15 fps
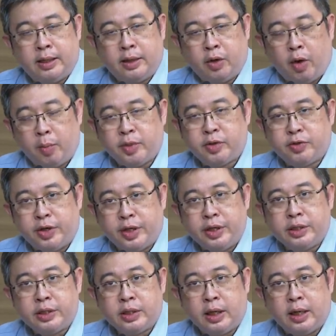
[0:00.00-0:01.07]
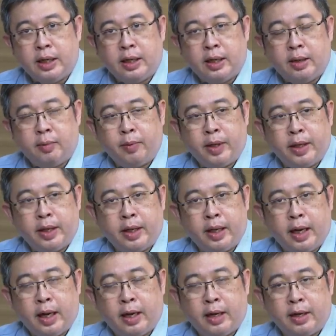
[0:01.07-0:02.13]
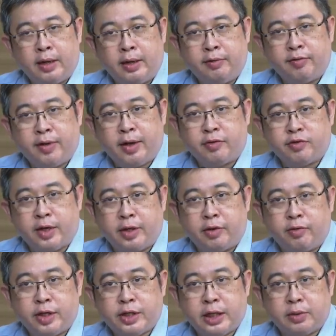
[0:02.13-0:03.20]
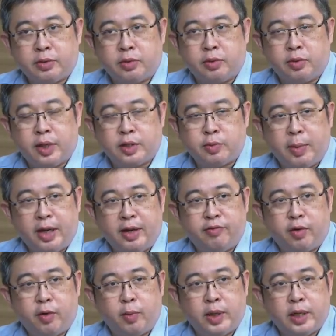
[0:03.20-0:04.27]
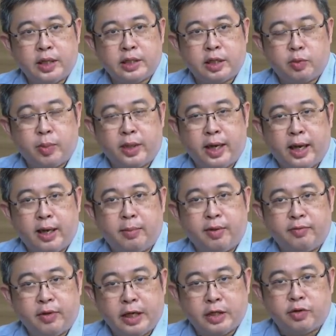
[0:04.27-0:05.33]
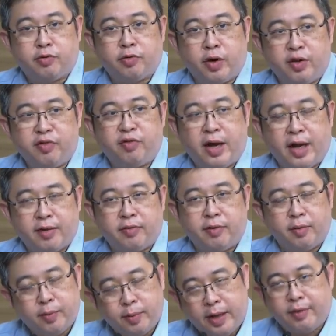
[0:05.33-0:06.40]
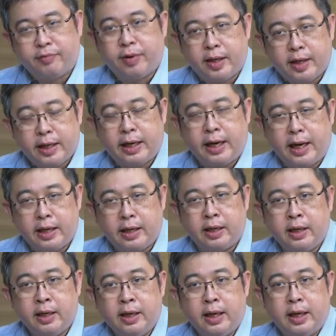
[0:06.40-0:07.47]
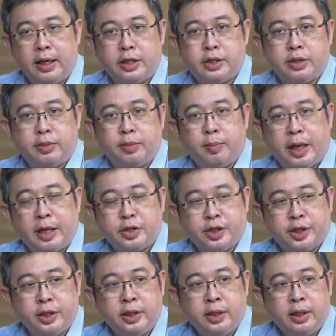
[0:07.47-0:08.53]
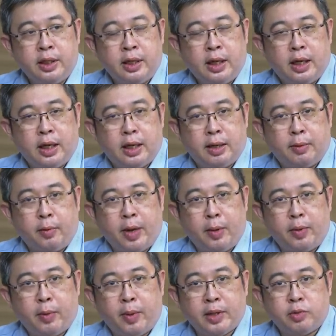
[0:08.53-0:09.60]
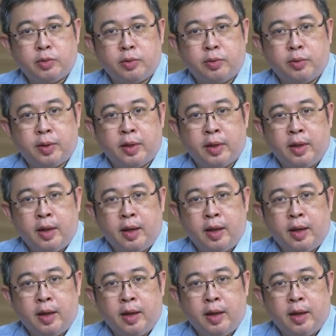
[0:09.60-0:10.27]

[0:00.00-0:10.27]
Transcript: dormitories, we are in fact trying to reach out to as many foreign workers as we can above the age of 45. We have that additional margin where we want to